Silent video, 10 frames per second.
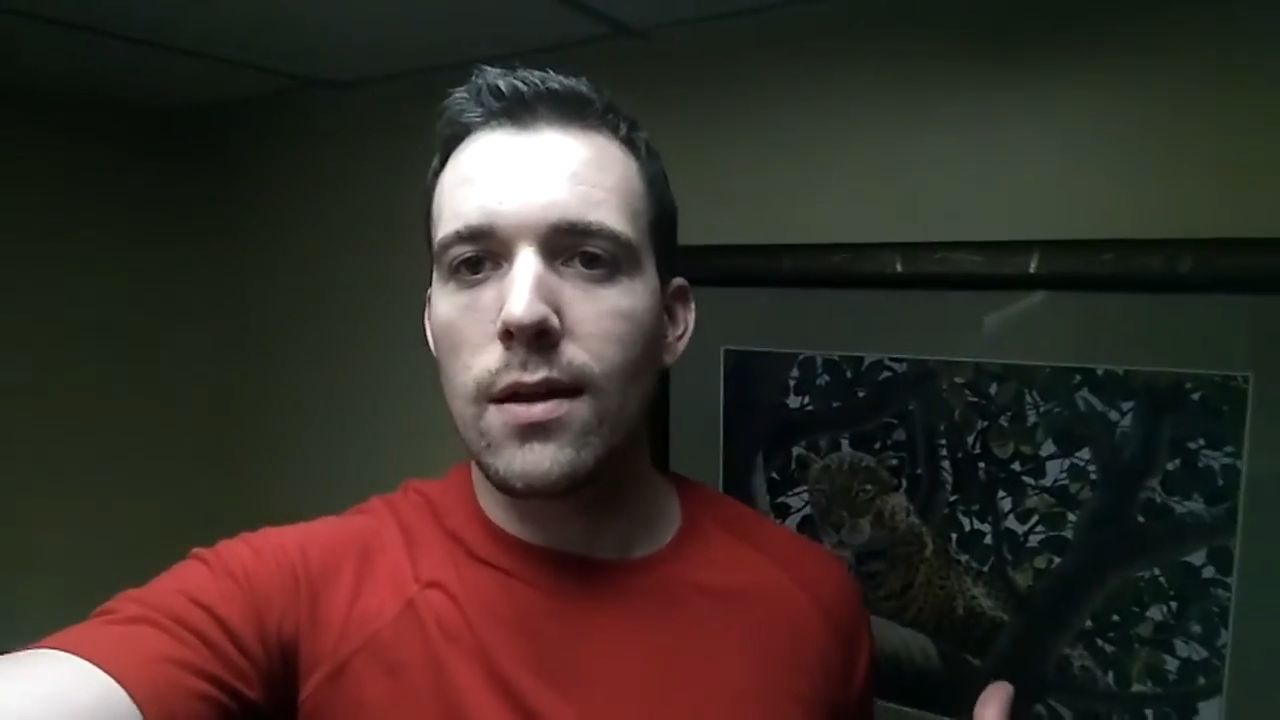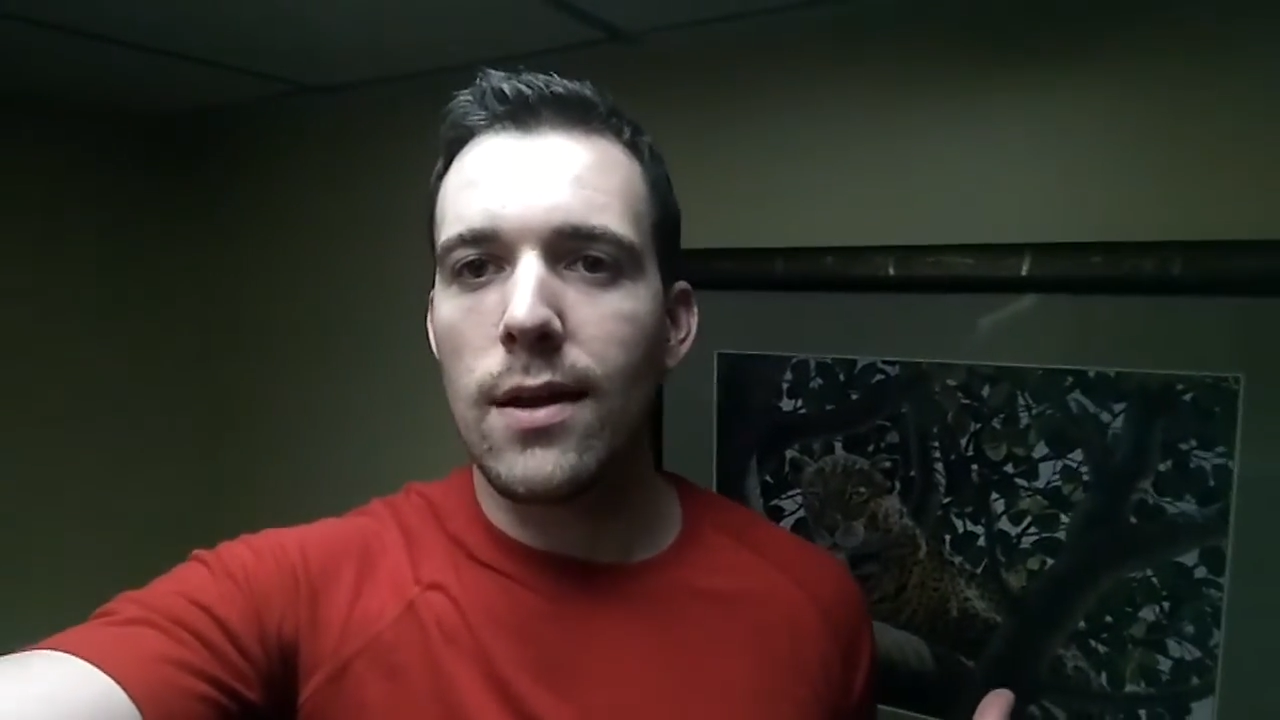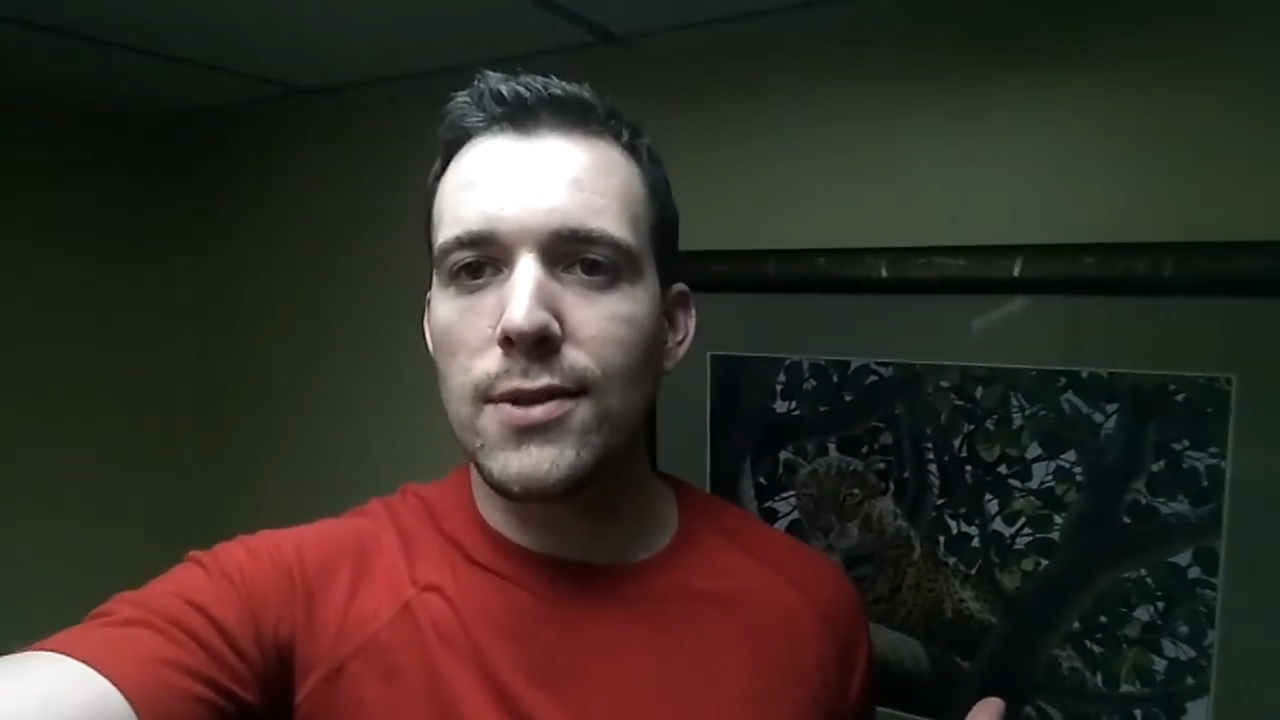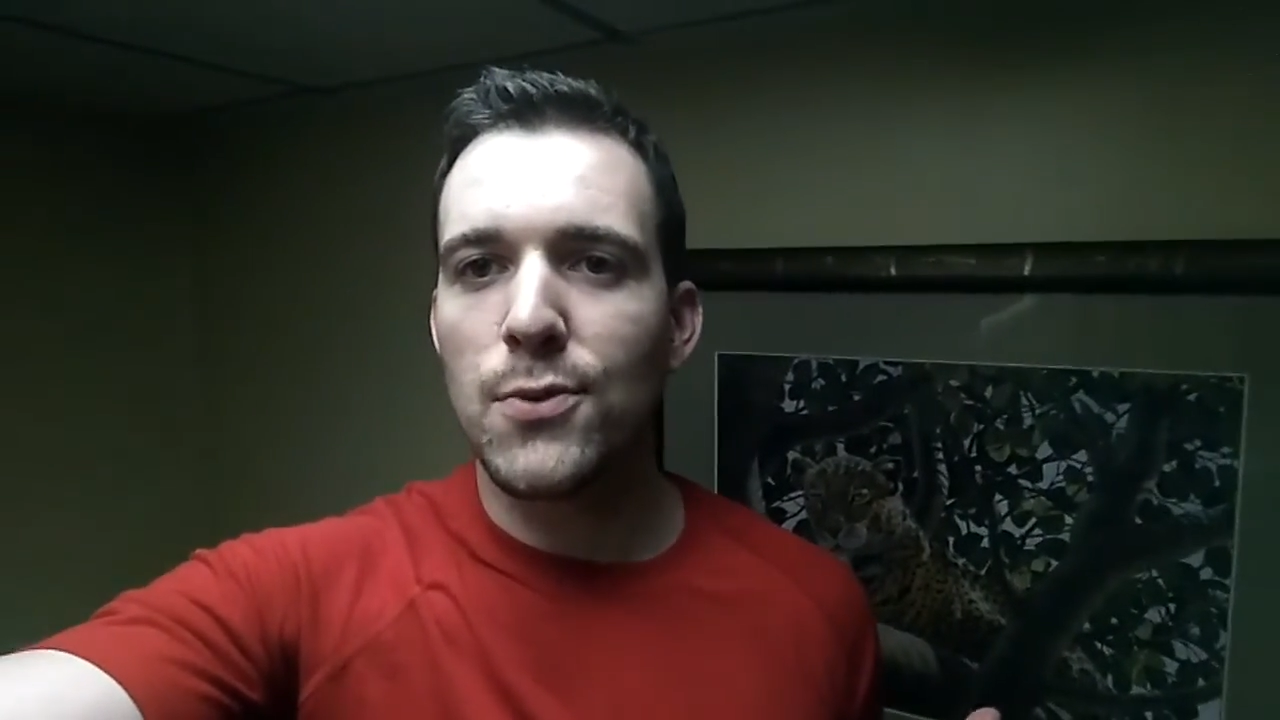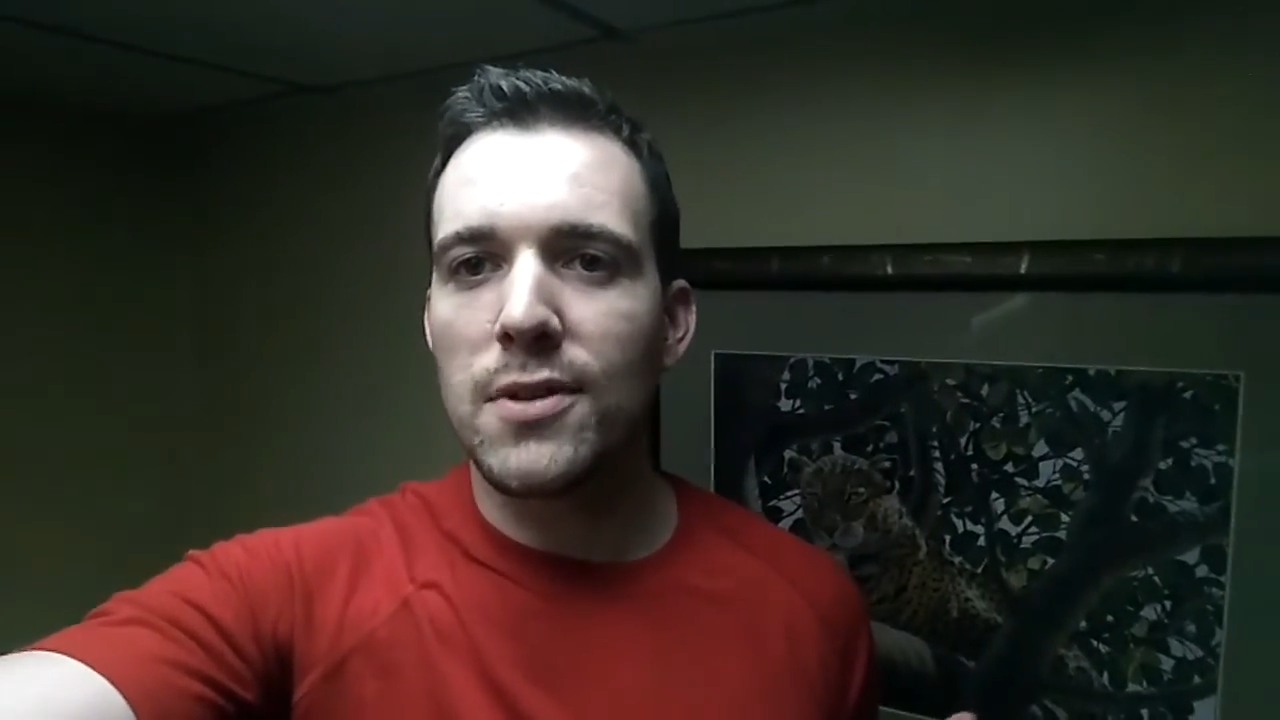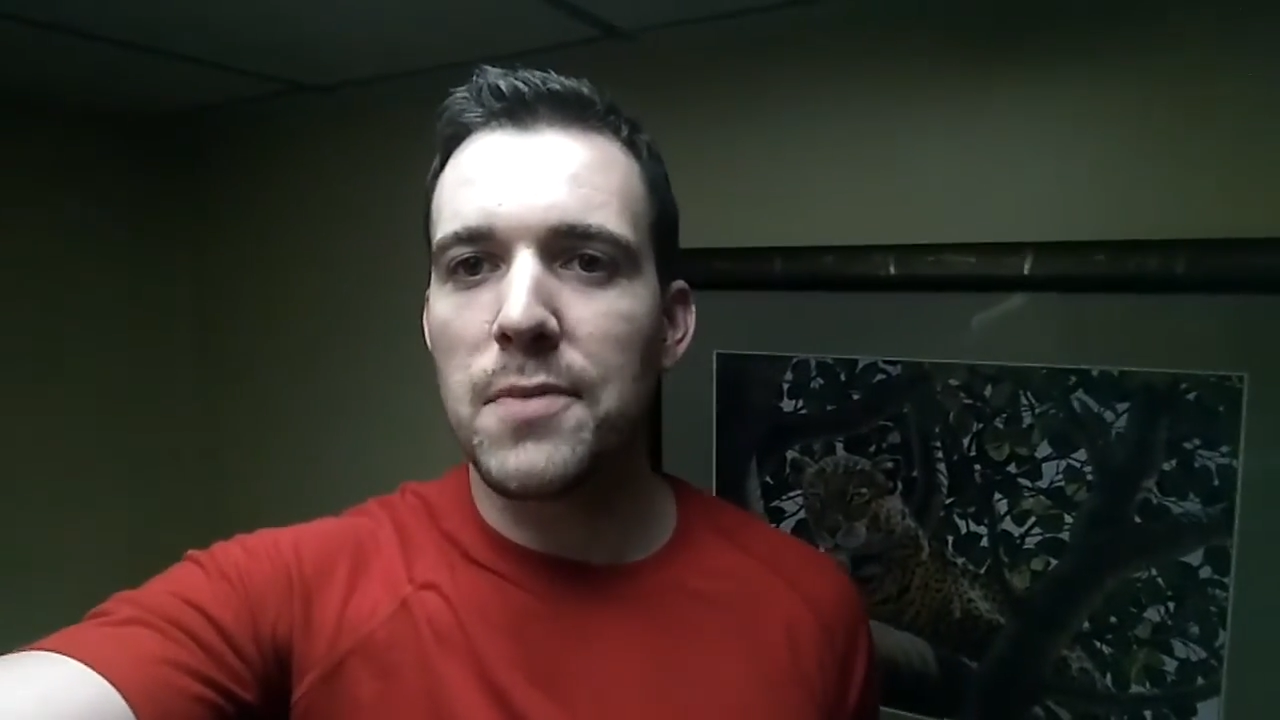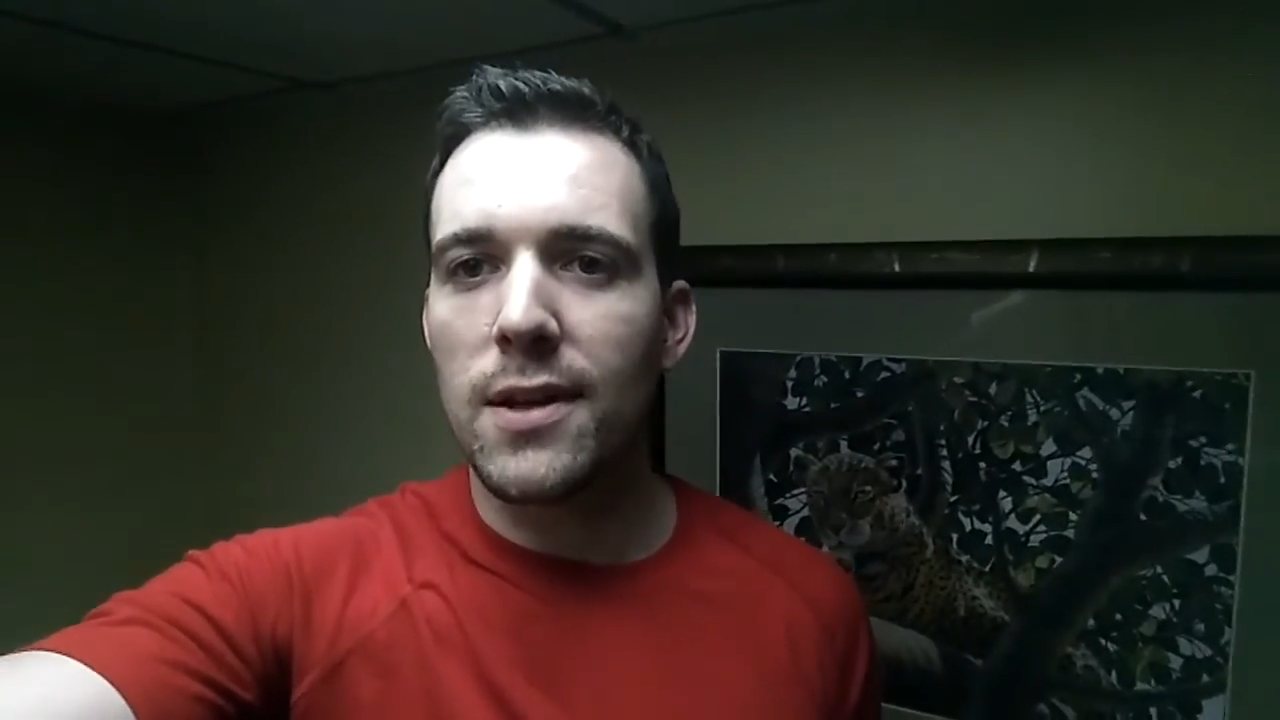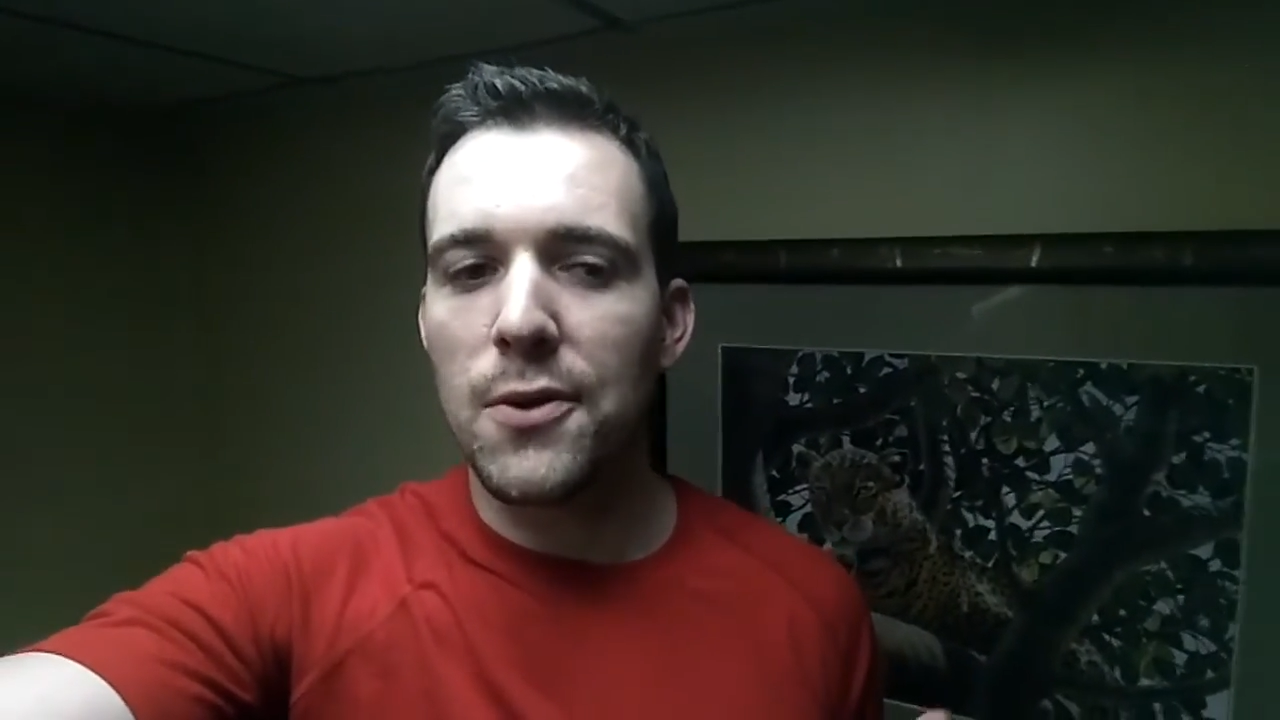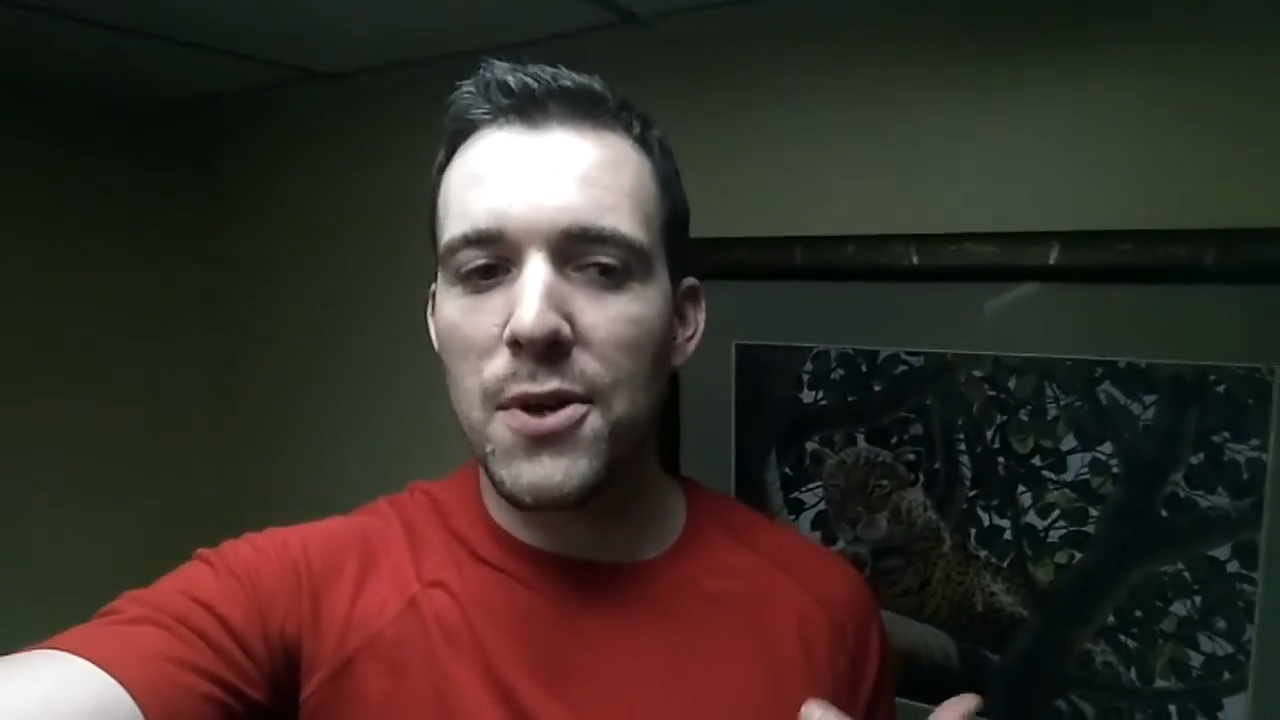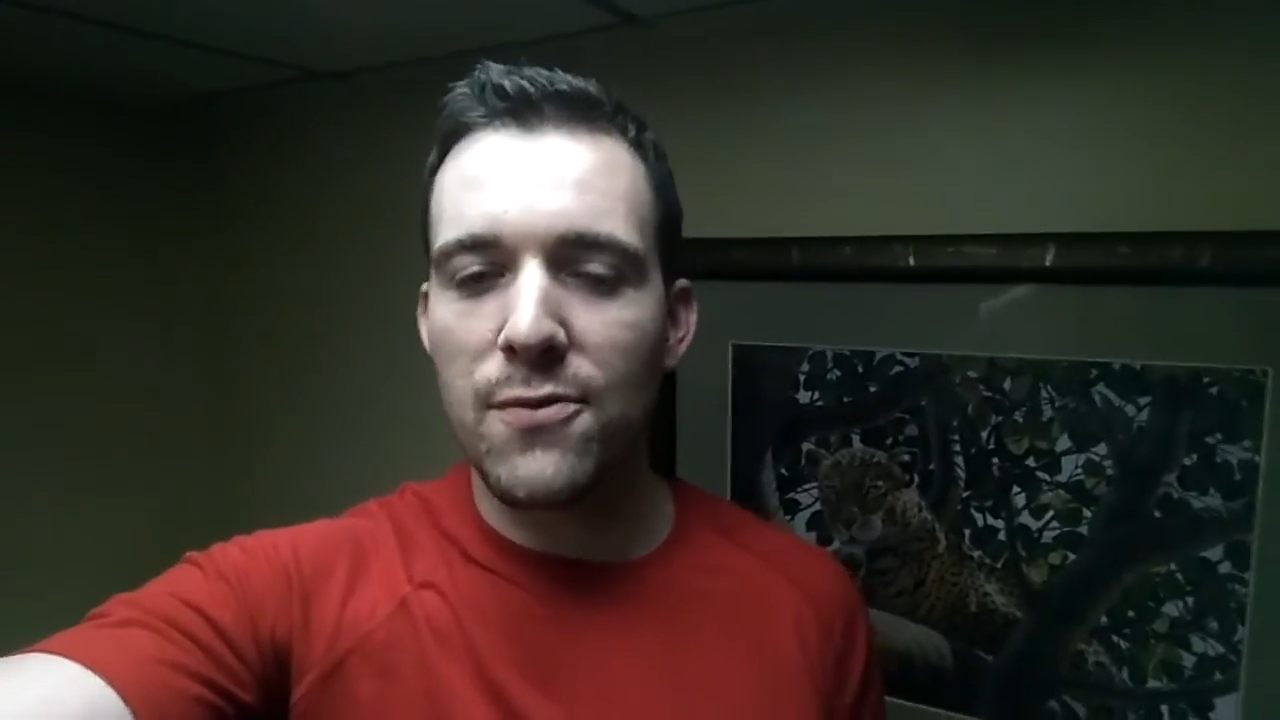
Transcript: I just wanted to make a quick